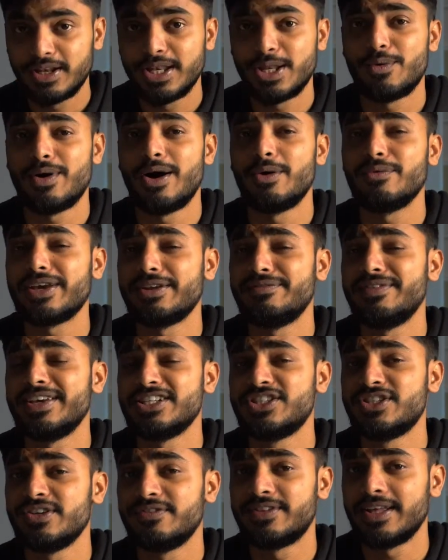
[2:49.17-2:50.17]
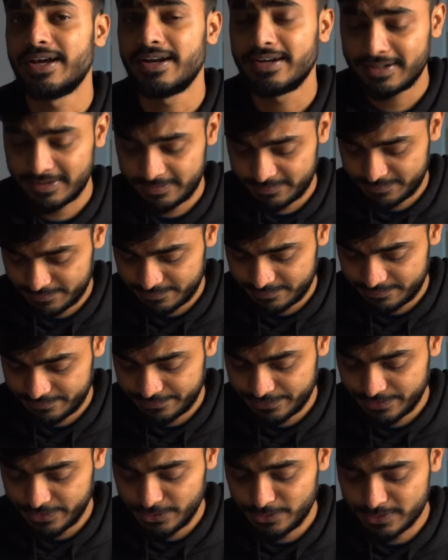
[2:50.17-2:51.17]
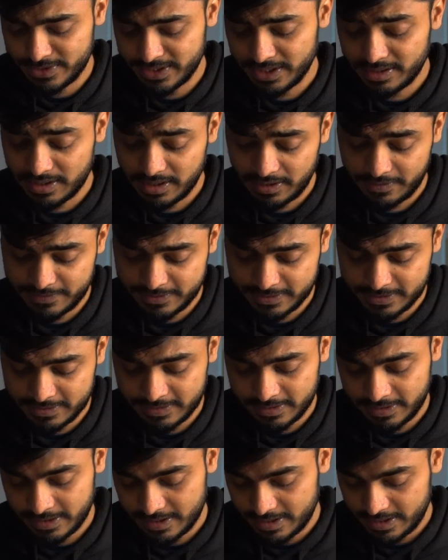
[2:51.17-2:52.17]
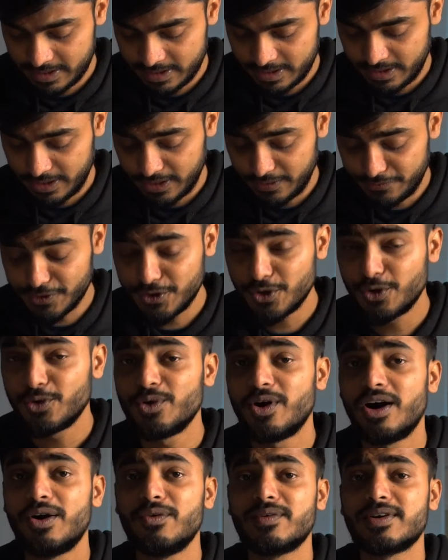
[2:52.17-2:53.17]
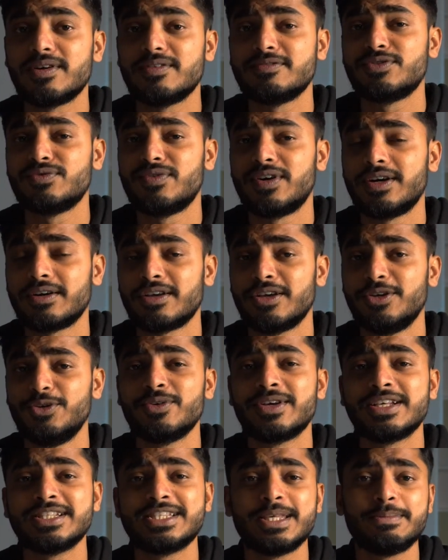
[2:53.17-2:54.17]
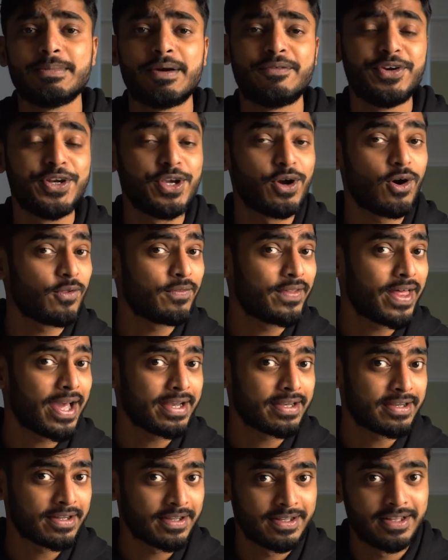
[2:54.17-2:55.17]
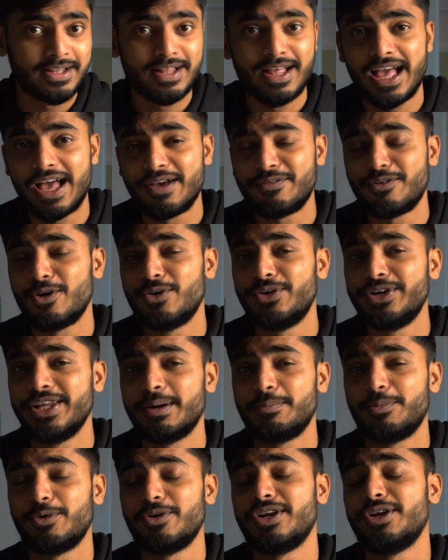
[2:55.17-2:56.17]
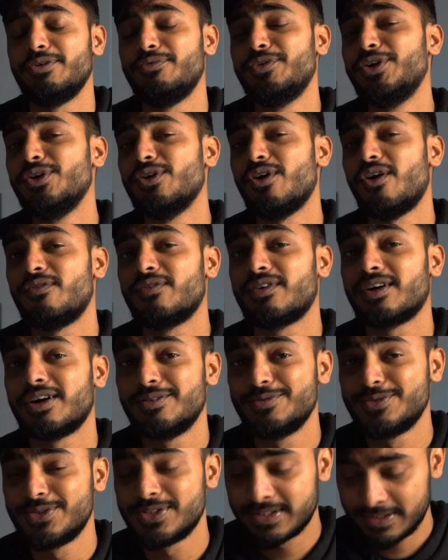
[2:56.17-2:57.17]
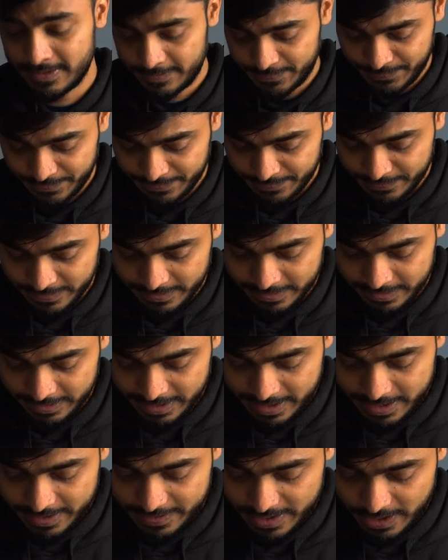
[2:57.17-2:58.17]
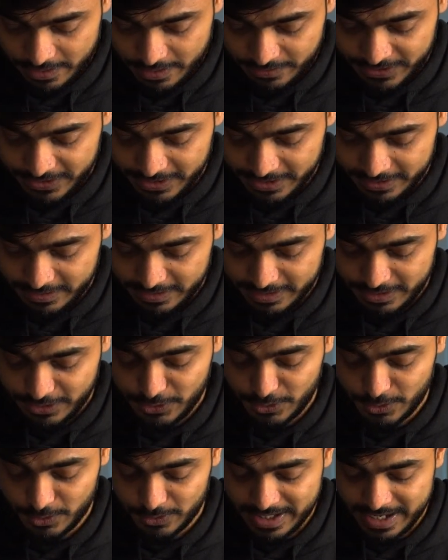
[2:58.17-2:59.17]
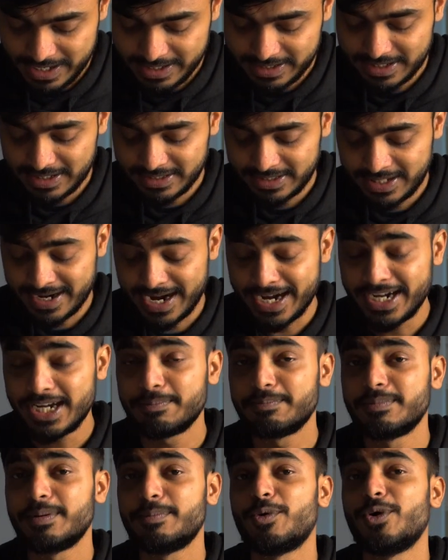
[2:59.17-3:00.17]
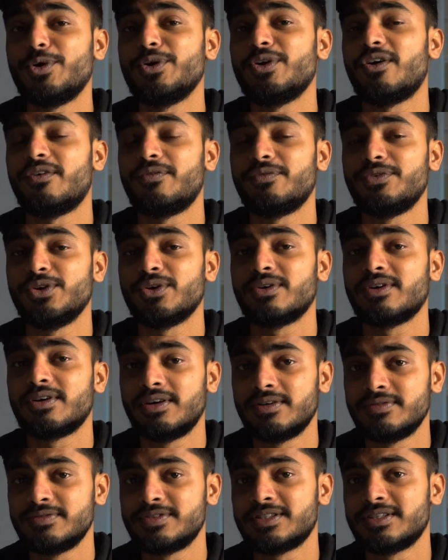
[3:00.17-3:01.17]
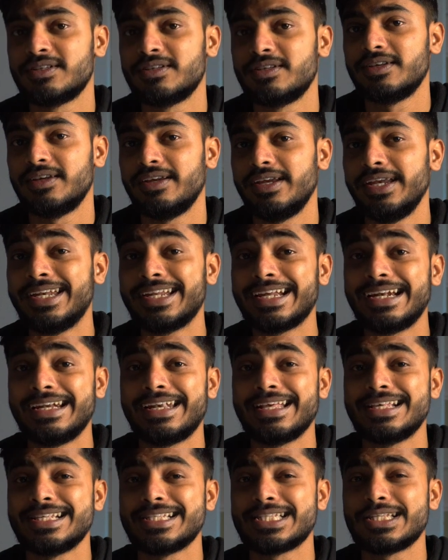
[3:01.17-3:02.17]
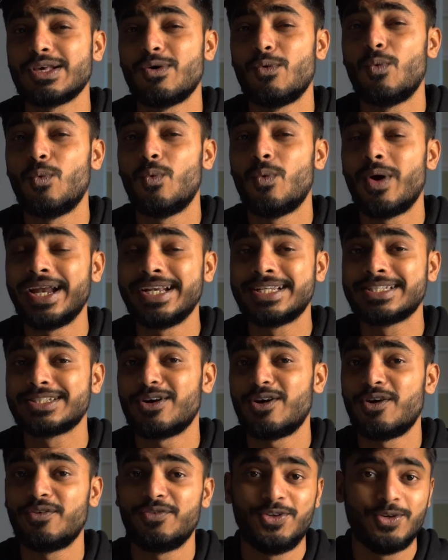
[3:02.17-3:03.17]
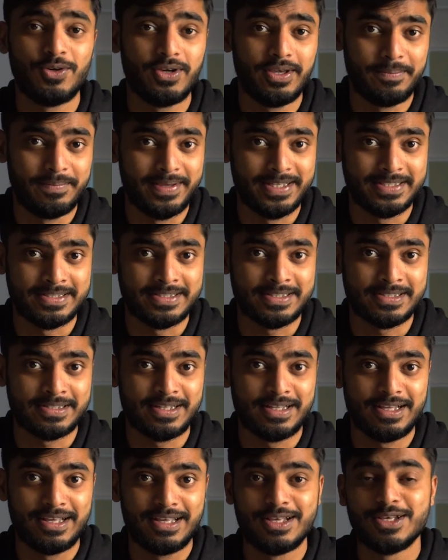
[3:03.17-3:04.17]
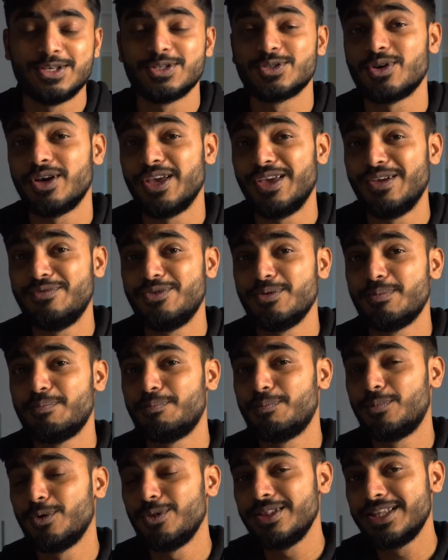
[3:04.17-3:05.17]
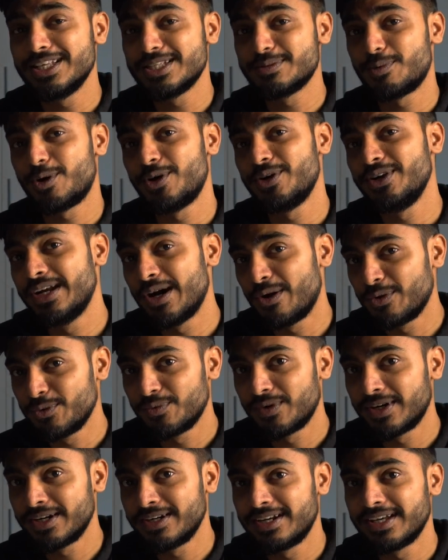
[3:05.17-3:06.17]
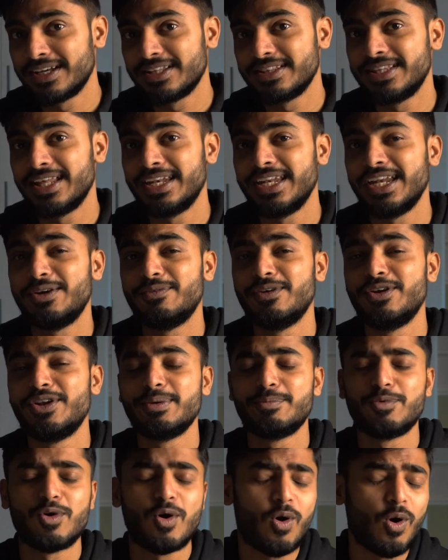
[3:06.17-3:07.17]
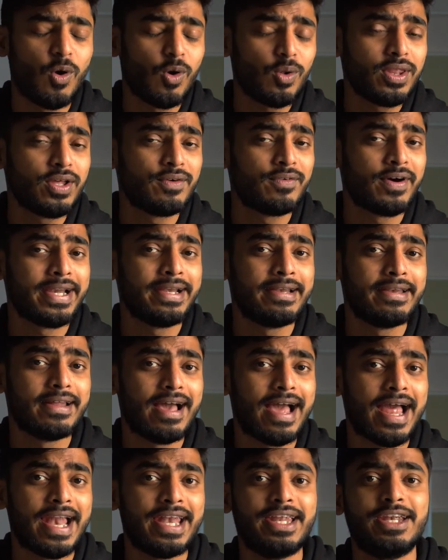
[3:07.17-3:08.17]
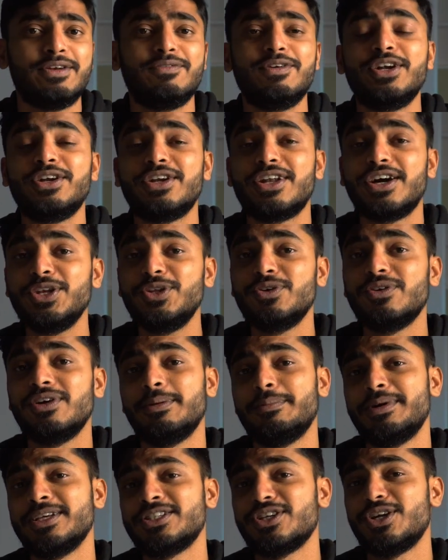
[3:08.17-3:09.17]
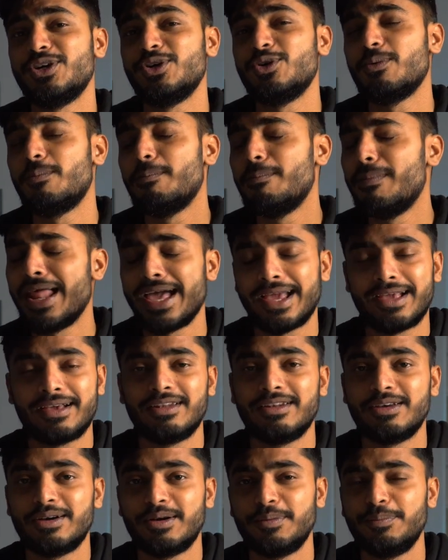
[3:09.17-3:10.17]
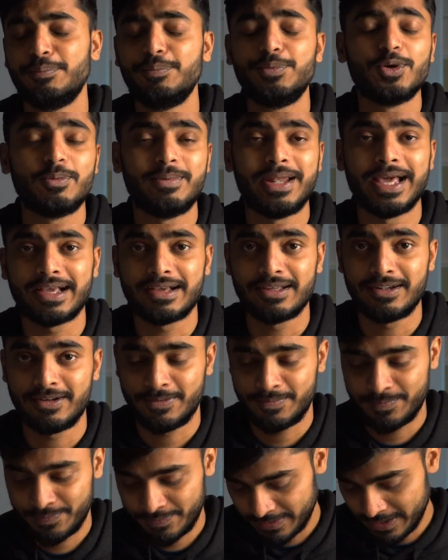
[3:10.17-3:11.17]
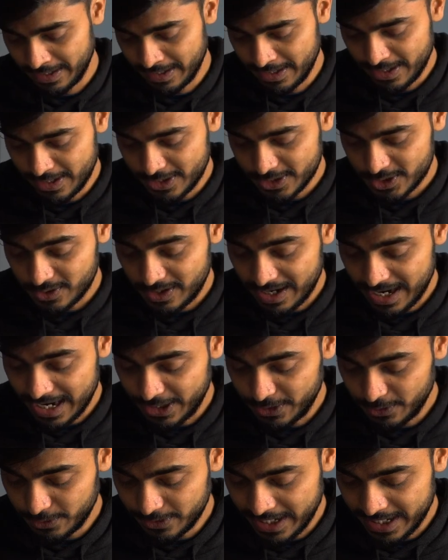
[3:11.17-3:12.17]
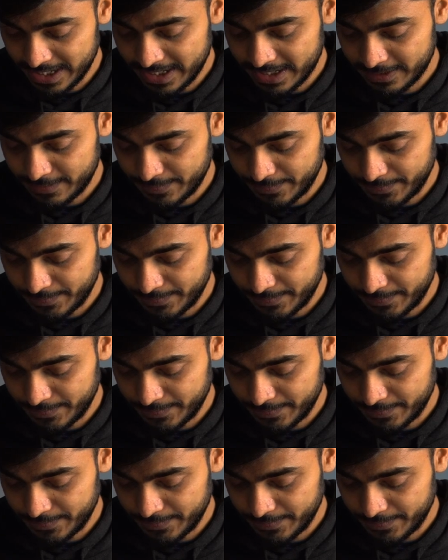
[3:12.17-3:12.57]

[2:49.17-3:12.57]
Now how can we achieve that? Using curves. If you don't know how curves work, you can see my video on that. I've already uploaded a video of curves. Now here you know that the right upper point of your curves, it contains whites of your image. So if you pull this point downward, then it will remove all the white and it will turn your image into black color, pure black color. So I'll do that.